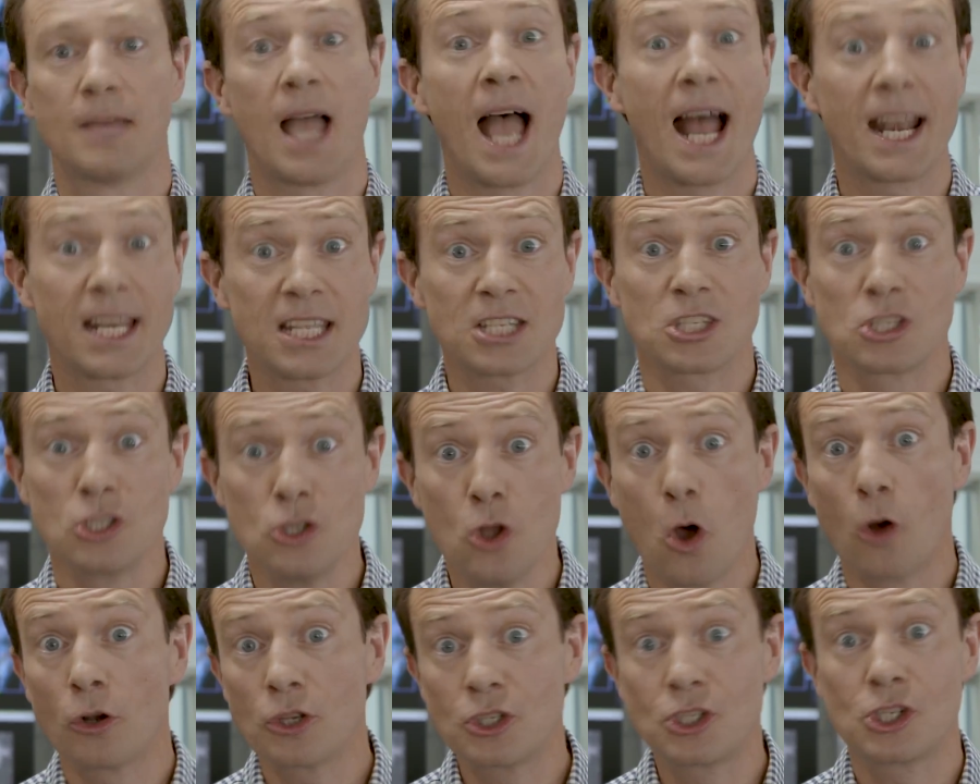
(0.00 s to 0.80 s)
And it's
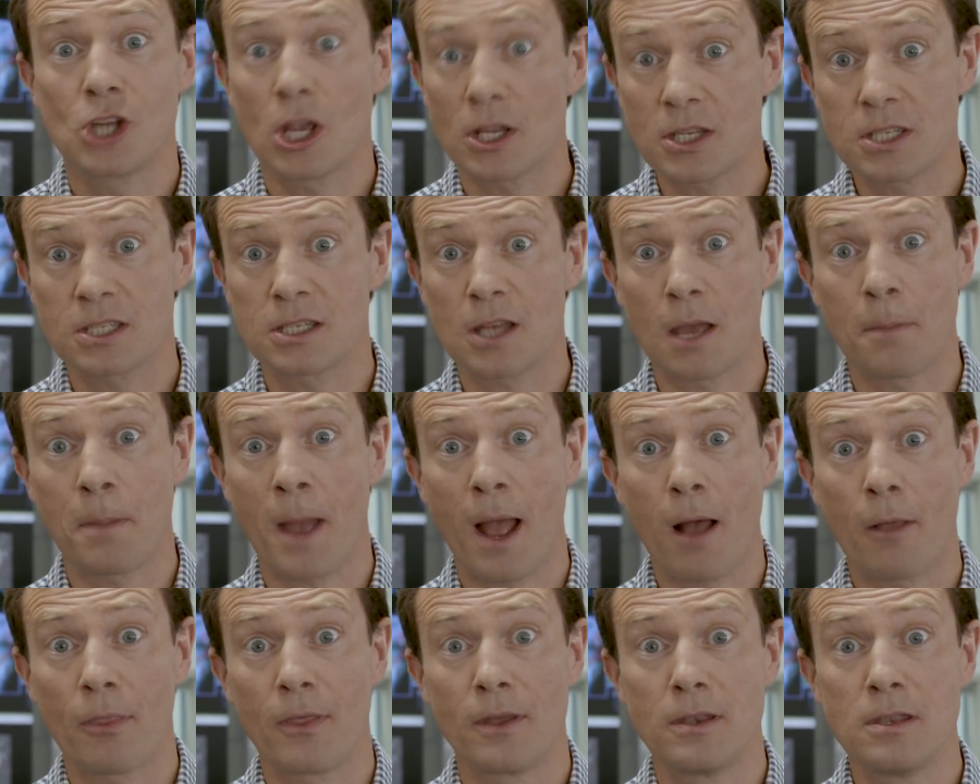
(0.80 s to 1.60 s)
not just
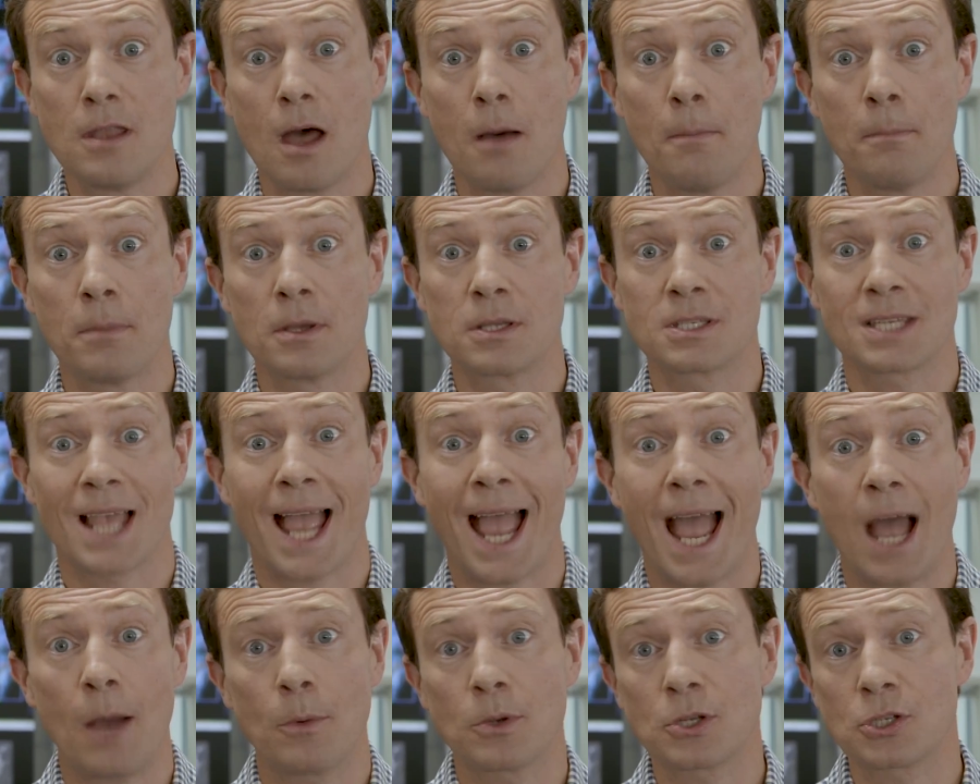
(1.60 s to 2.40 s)
about the numbers.
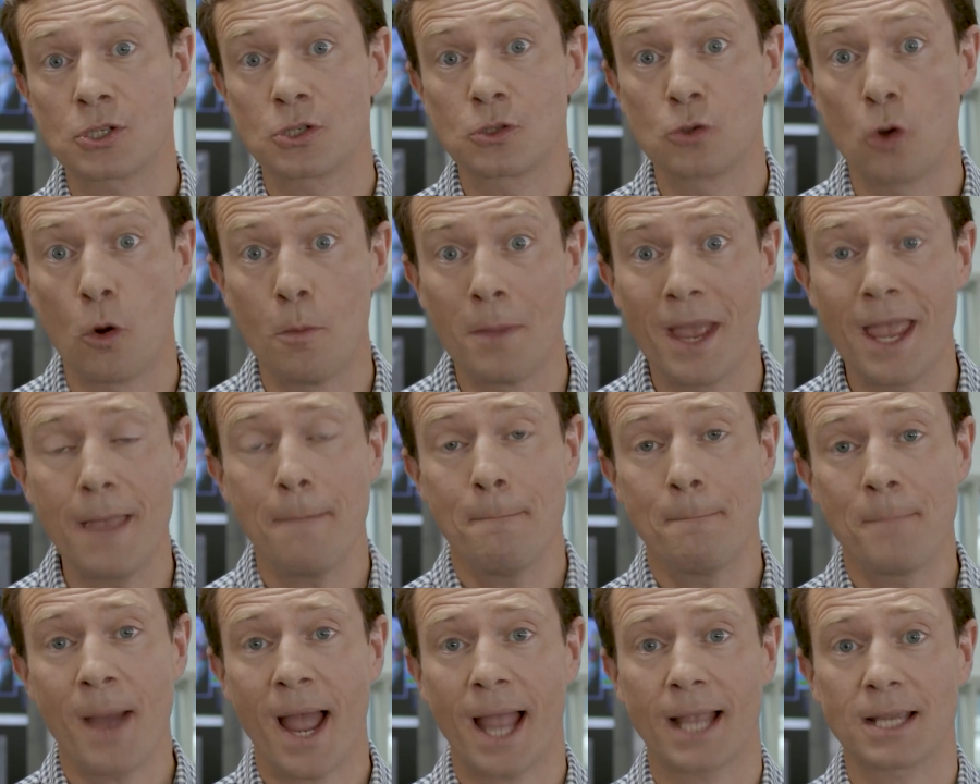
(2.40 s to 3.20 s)
How a storm
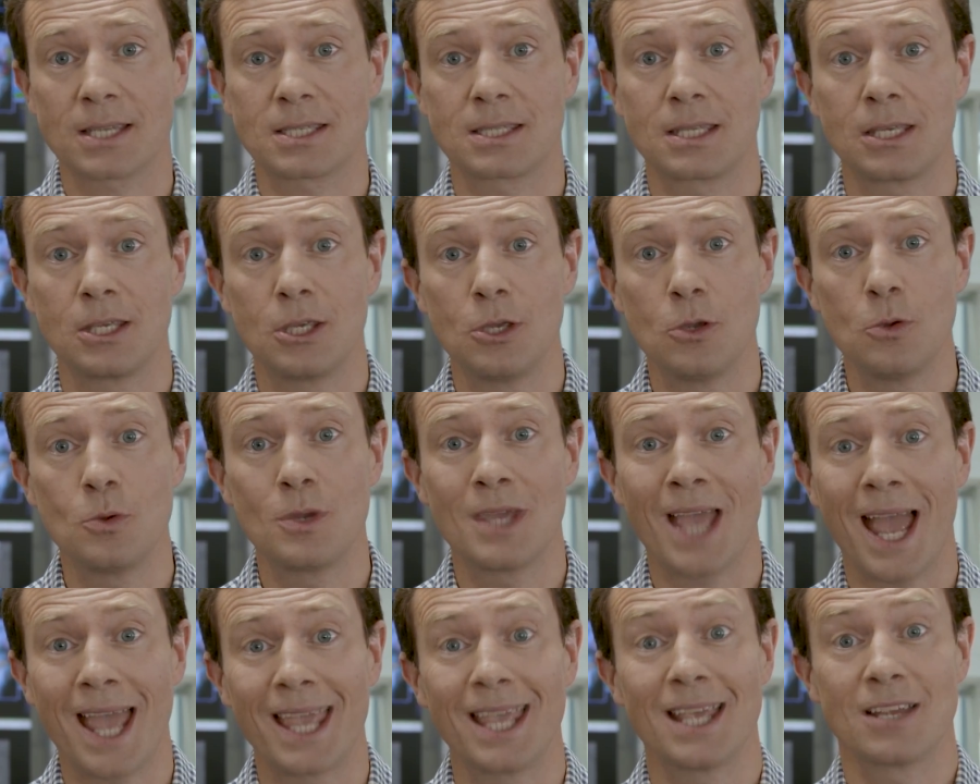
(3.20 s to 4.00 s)
impacts the
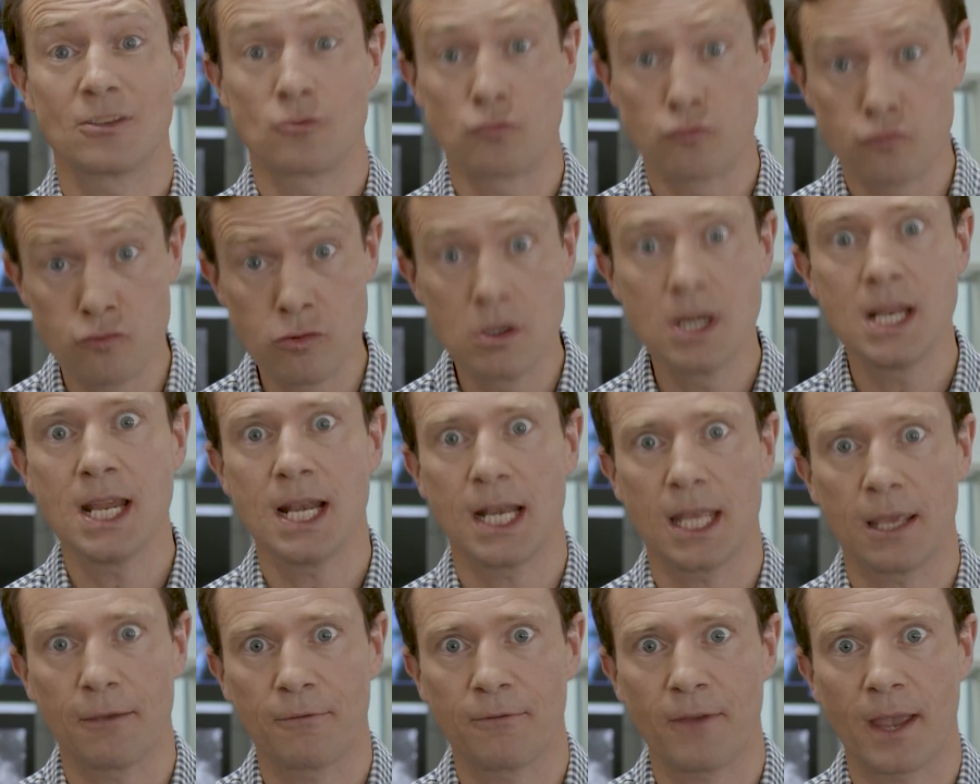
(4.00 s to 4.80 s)
UK is
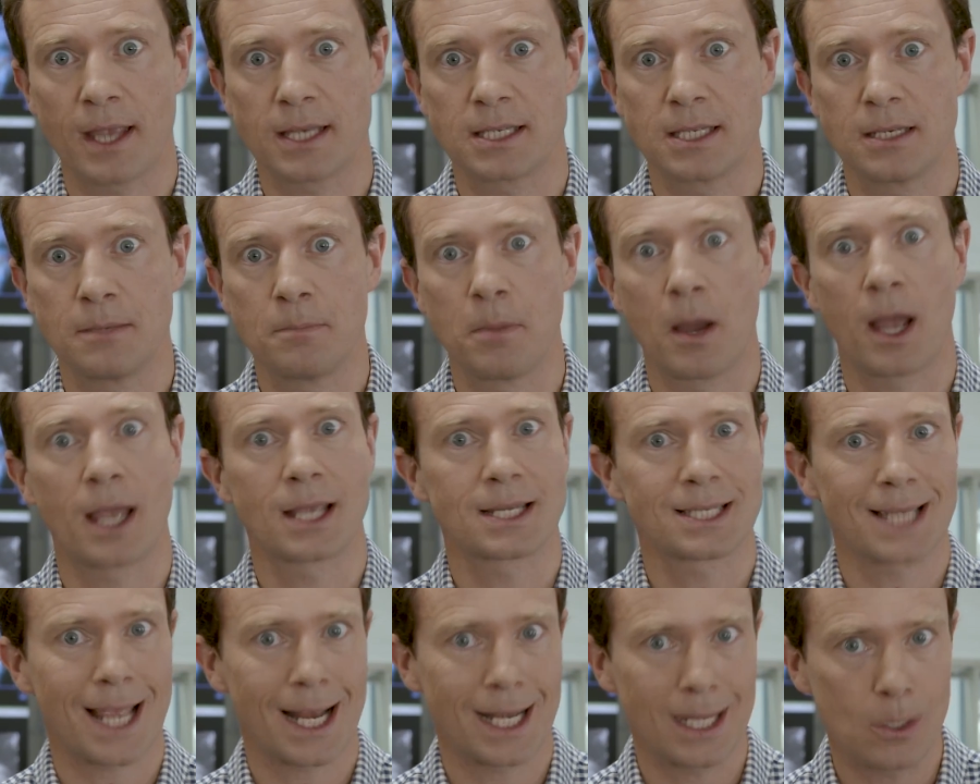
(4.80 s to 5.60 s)
really affected by
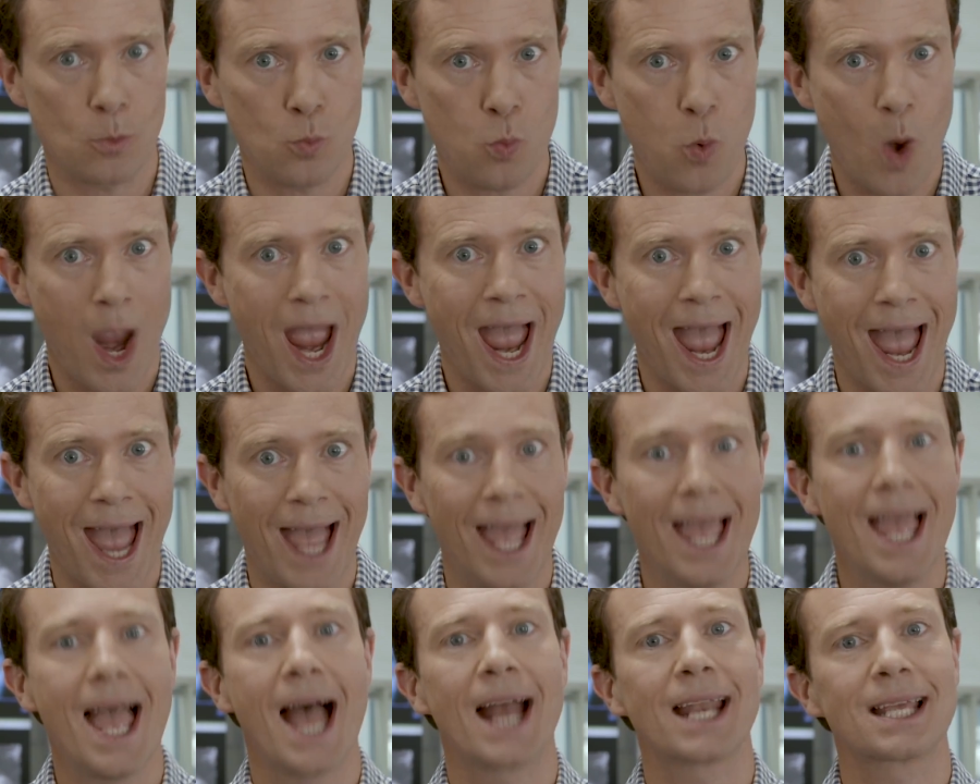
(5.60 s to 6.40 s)
exactly
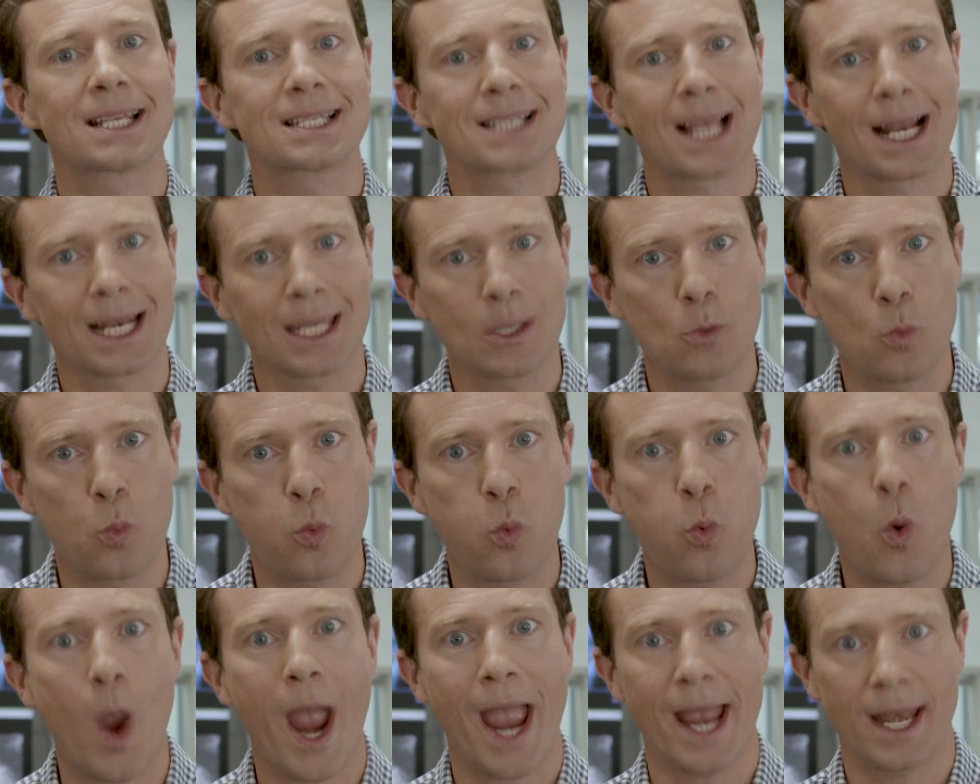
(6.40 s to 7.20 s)
where and exactly
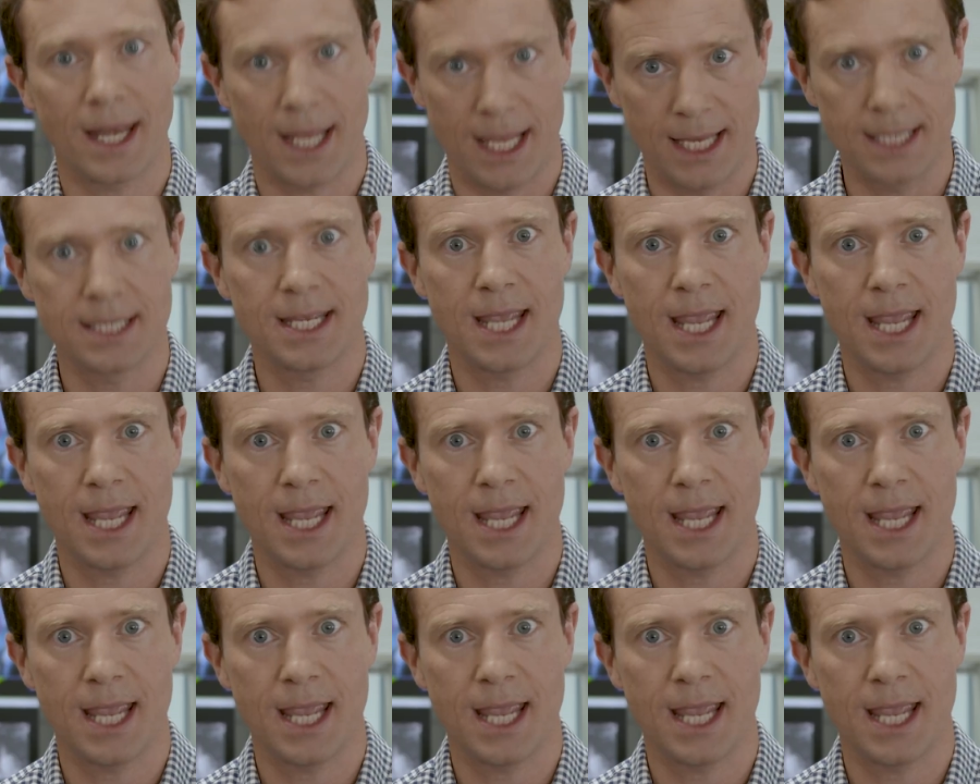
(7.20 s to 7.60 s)
when it